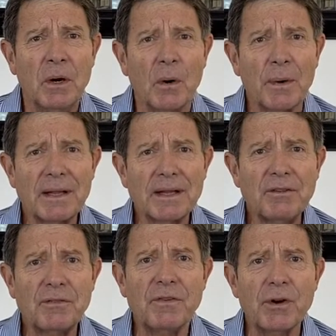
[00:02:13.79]
or at
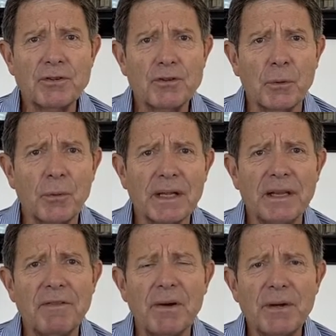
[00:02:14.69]
least
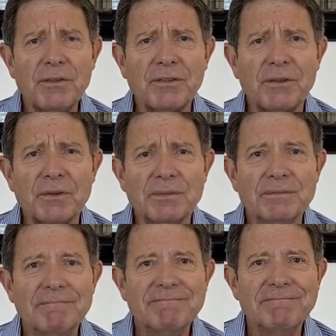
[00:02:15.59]
virtually, very soon.
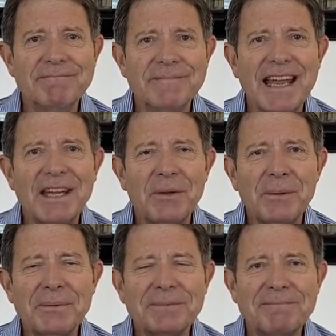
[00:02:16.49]
Thank
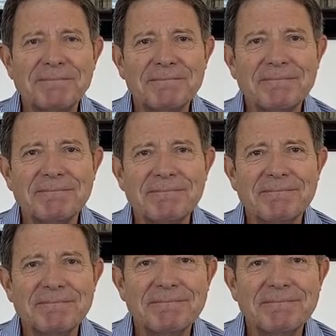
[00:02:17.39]
you.